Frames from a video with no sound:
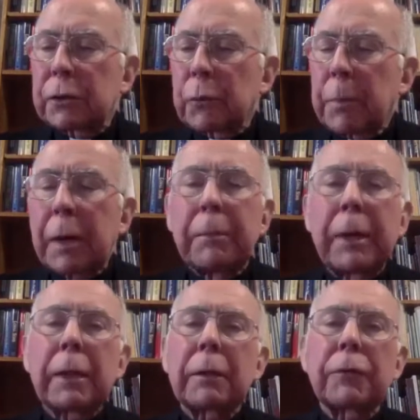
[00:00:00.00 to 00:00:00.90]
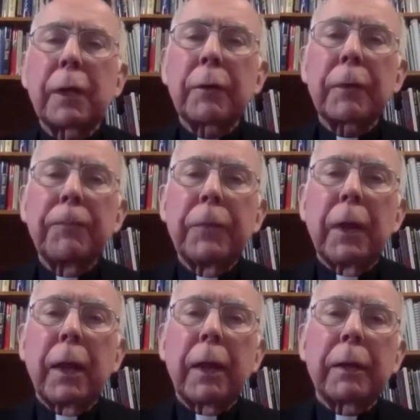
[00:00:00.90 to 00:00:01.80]
we might make, et cetera.
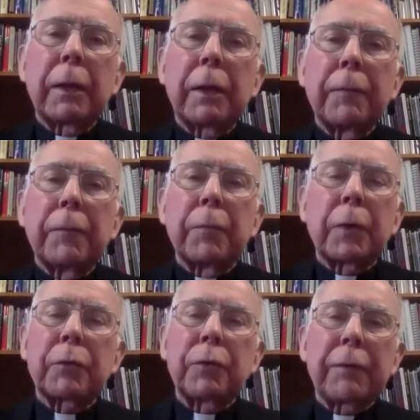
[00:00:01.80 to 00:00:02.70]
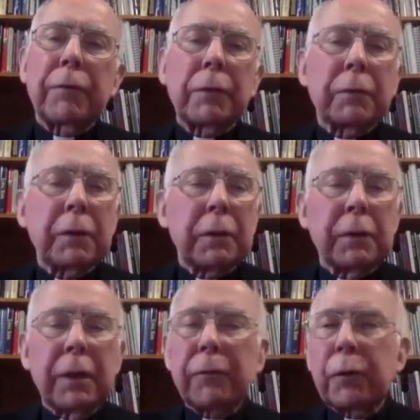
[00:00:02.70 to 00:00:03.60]
And, but it was never
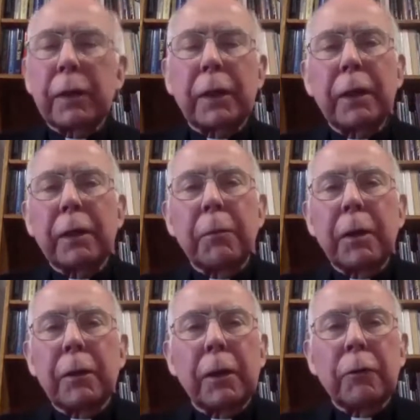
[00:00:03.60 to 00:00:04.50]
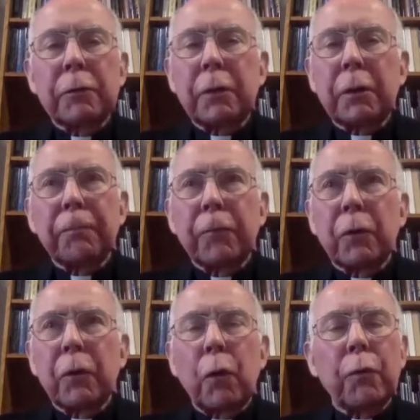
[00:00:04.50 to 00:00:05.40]
indicated to me that he was,
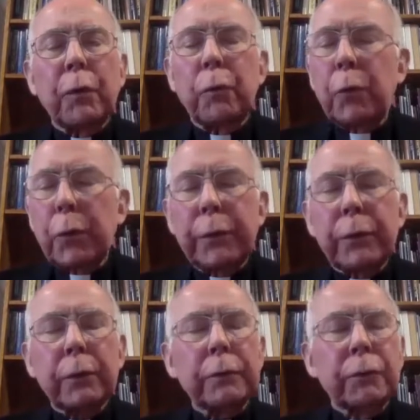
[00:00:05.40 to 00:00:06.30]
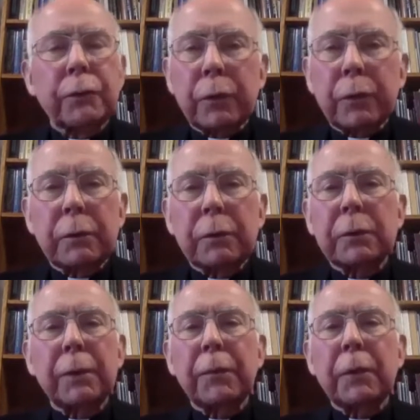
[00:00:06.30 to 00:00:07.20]
overly worried or concerned or
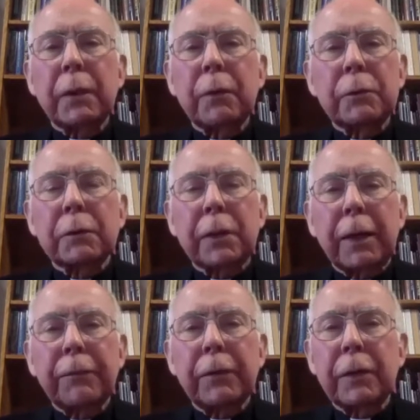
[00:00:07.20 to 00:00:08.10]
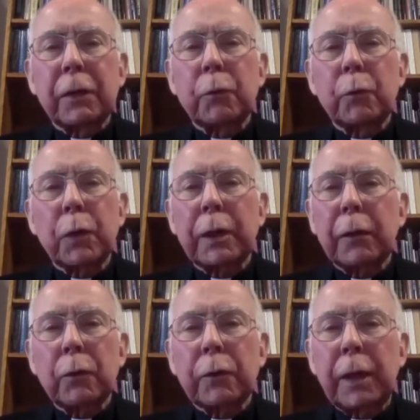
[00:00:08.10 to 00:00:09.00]
something, that he was just confident that it would work
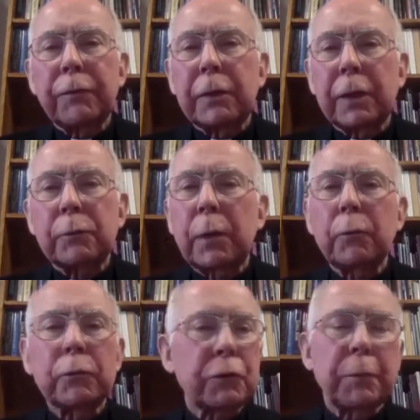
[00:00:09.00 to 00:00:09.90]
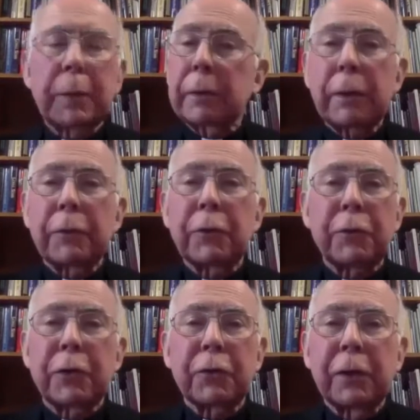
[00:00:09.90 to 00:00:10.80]
out okay. If it doesn't, I will just make another
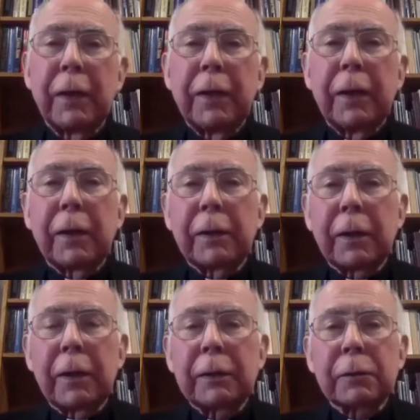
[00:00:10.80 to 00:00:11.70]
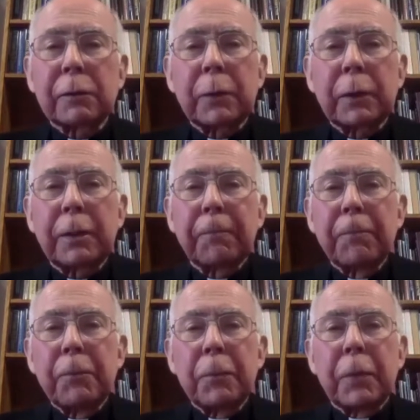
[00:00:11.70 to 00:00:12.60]
decision. And then that's the way
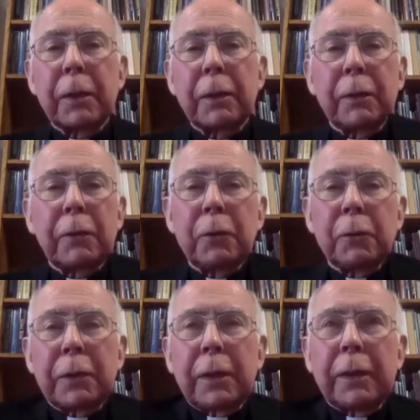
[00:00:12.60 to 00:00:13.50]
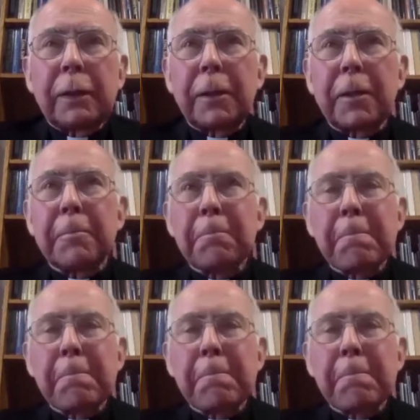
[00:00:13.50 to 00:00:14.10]
you do it. And